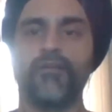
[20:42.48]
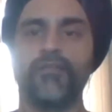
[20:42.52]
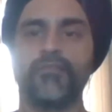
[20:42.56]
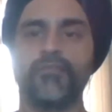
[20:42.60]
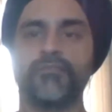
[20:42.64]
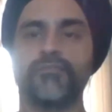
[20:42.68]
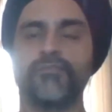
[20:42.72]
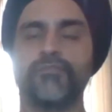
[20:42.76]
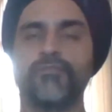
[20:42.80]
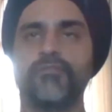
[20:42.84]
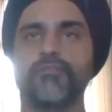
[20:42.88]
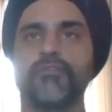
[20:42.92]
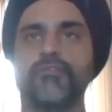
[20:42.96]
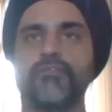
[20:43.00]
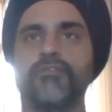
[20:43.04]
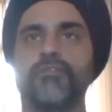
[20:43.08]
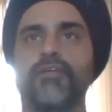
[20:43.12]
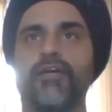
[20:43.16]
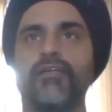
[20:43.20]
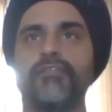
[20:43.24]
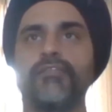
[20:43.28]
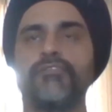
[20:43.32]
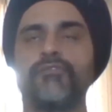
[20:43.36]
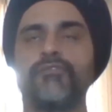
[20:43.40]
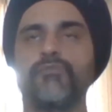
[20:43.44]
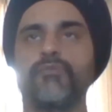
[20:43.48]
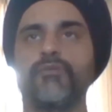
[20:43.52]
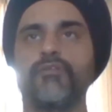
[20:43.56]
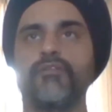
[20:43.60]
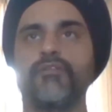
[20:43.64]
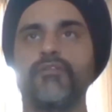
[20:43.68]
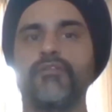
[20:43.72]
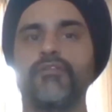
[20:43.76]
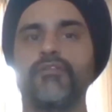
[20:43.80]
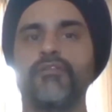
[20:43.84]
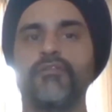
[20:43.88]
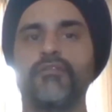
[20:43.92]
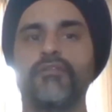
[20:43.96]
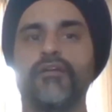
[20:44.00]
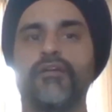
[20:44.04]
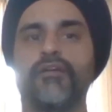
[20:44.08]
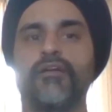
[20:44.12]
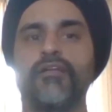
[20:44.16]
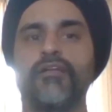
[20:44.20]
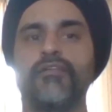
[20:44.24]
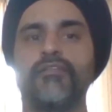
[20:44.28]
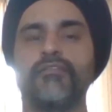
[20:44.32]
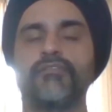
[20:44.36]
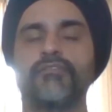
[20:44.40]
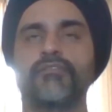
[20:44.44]
So that's where
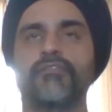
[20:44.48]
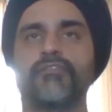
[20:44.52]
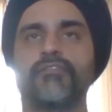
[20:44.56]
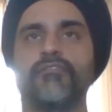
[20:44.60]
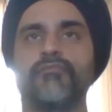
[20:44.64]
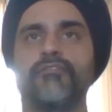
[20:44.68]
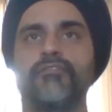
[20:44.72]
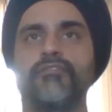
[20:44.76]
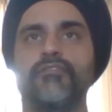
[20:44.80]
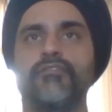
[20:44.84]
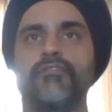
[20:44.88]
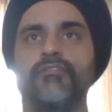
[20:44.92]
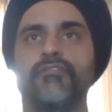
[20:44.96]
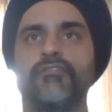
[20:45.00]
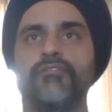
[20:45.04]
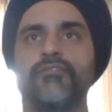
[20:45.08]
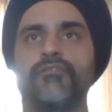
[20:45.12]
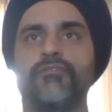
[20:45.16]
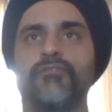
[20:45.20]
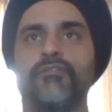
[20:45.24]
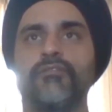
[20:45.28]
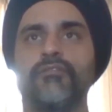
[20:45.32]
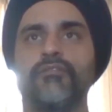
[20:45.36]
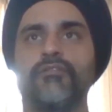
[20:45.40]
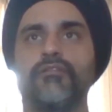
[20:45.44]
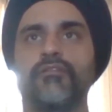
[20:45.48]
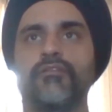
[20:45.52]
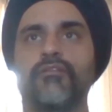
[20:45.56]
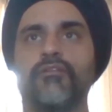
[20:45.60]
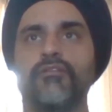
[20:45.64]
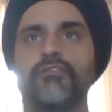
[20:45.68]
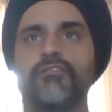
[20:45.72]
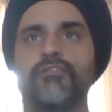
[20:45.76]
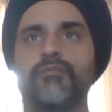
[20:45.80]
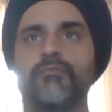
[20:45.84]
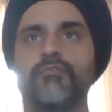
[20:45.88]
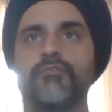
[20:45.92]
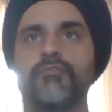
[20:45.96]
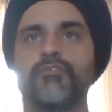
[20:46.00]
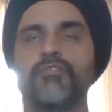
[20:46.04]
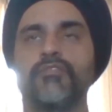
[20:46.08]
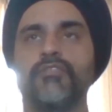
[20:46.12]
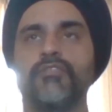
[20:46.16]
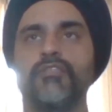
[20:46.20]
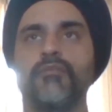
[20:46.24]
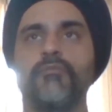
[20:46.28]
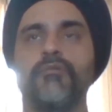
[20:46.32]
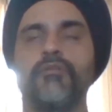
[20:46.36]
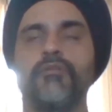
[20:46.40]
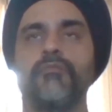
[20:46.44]
I discovered this whole concept of
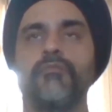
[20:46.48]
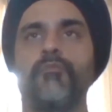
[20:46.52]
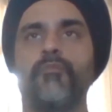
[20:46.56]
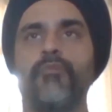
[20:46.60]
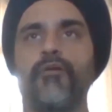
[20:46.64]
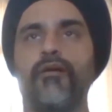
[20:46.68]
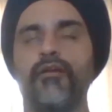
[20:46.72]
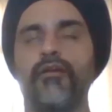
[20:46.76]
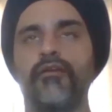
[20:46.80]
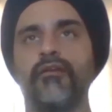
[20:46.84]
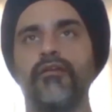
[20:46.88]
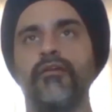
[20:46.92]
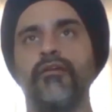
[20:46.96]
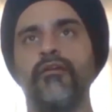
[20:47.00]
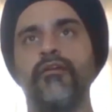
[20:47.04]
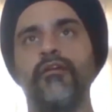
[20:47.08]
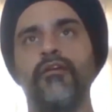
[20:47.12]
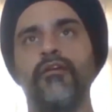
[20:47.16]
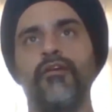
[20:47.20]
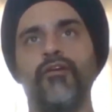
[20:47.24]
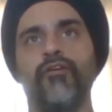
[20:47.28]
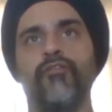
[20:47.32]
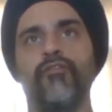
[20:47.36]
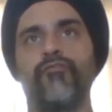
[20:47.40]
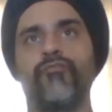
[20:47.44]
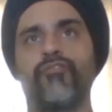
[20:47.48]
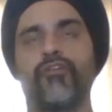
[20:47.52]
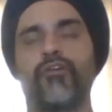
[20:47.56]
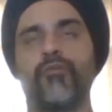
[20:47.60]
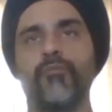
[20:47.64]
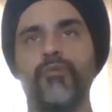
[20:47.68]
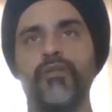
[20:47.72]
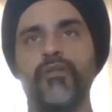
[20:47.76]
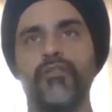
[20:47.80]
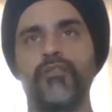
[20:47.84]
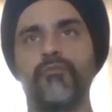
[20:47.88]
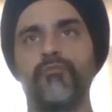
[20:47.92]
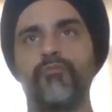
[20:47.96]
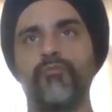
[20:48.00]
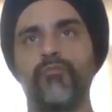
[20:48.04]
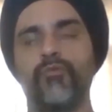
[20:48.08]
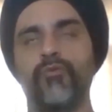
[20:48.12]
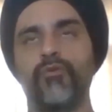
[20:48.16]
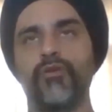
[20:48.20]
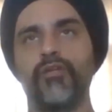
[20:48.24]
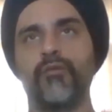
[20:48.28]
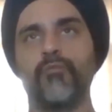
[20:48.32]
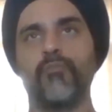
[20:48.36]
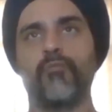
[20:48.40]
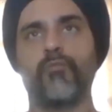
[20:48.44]
CDP. But for me, the
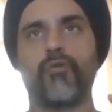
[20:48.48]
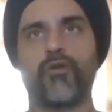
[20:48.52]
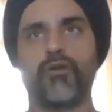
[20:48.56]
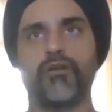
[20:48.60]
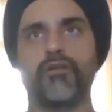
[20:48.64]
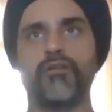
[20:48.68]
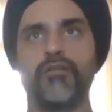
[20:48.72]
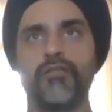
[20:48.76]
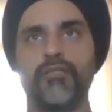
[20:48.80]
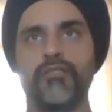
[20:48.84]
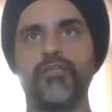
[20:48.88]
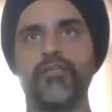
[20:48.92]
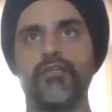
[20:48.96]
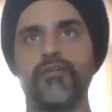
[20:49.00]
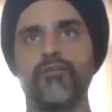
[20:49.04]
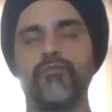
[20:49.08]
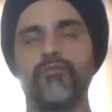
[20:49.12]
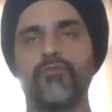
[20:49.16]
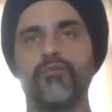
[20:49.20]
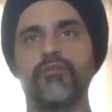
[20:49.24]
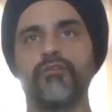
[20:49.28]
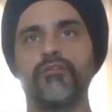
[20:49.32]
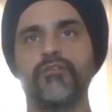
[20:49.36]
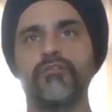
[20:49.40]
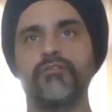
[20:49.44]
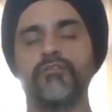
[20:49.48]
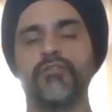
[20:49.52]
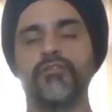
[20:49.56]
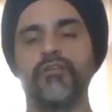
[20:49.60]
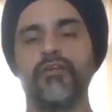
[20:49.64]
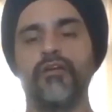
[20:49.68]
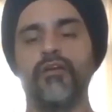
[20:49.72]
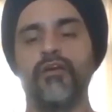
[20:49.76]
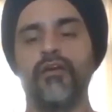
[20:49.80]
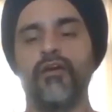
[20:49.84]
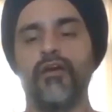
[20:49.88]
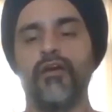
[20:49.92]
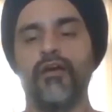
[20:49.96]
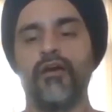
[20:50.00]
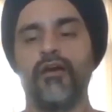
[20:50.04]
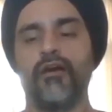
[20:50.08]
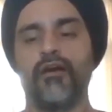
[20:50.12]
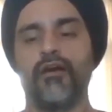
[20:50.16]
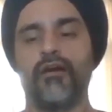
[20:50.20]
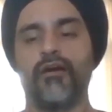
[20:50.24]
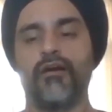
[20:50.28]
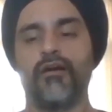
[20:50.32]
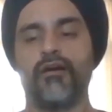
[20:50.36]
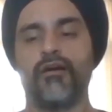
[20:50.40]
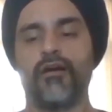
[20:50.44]
more important thing was,
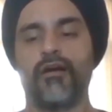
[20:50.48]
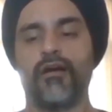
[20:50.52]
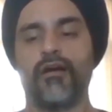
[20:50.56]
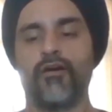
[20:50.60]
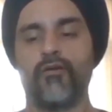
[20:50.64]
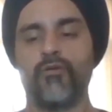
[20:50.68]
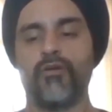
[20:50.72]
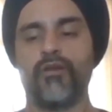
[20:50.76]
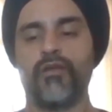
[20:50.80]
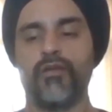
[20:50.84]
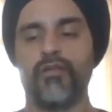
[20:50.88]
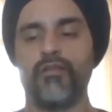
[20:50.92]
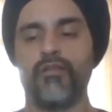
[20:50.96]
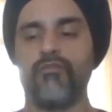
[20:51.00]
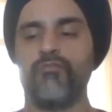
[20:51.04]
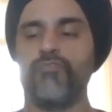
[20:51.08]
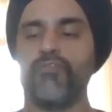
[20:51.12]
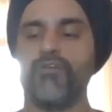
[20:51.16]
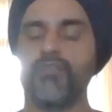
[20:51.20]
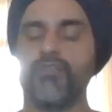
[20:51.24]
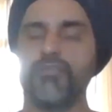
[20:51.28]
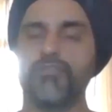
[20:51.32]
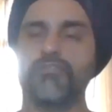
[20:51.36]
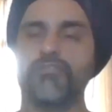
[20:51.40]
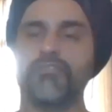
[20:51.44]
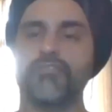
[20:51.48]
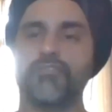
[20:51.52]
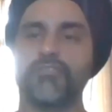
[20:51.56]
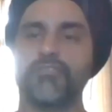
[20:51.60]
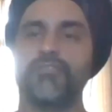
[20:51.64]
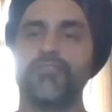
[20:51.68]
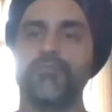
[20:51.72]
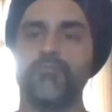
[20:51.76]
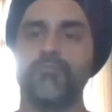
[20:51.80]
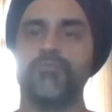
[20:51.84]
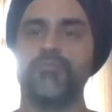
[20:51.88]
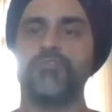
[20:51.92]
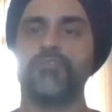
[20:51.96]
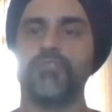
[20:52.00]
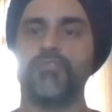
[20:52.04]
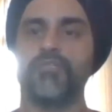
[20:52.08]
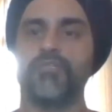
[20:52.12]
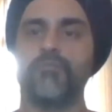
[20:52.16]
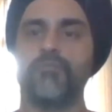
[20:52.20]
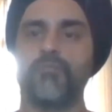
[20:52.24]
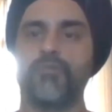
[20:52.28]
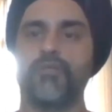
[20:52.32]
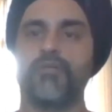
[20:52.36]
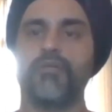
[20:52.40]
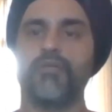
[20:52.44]
how can various systems
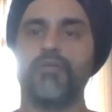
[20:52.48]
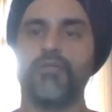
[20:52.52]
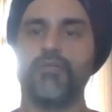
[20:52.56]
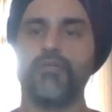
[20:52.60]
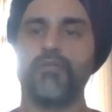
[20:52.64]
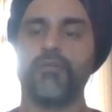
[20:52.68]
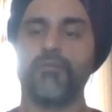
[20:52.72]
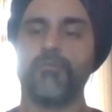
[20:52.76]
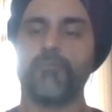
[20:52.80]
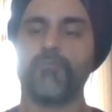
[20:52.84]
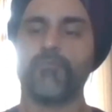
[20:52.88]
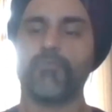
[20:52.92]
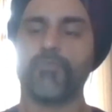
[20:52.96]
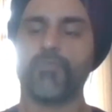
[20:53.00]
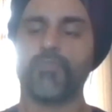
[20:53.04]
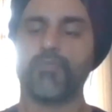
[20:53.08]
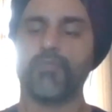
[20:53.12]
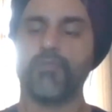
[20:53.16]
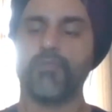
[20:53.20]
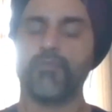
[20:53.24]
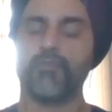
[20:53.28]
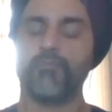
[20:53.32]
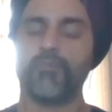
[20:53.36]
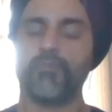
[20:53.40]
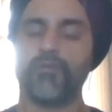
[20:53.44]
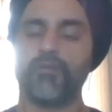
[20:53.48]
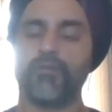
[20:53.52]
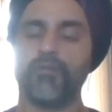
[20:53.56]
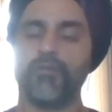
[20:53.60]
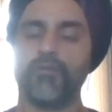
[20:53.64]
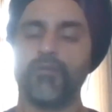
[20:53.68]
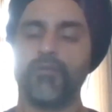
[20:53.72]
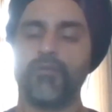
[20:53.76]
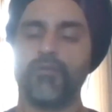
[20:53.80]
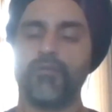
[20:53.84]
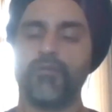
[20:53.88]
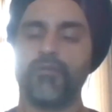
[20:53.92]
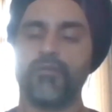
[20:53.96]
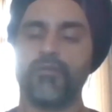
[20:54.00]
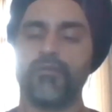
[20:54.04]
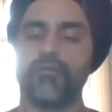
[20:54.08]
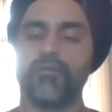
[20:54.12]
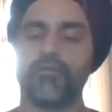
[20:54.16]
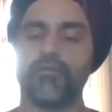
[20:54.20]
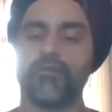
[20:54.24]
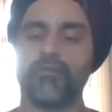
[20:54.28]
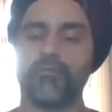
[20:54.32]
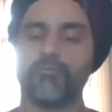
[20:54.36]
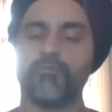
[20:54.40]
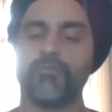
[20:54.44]
in my
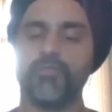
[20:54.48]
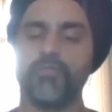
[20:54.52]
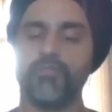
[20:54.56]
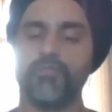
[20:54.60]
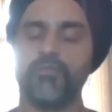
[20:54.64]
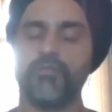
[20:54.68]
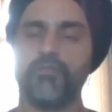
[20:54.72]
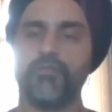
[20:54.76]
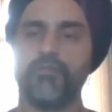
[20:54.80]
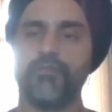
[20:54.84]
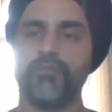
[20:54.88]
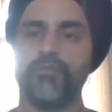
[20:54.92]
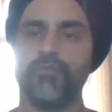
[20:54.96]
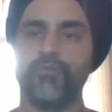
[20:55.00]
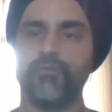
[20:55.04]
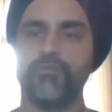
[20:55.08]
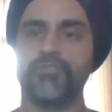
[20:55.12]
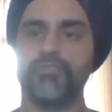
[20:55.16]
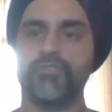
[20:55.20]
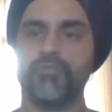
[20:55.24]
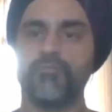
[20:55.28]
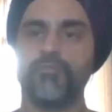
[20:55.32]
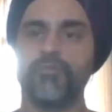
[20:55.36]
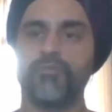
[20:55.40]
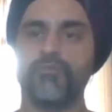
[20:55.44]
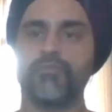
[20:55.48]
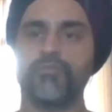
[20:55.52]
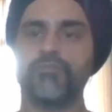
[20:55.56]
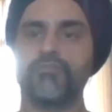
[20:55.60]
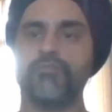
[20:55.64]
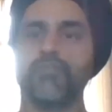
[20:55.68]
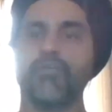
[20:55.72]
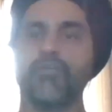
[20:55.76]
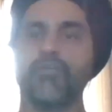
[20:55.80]
company use them? Because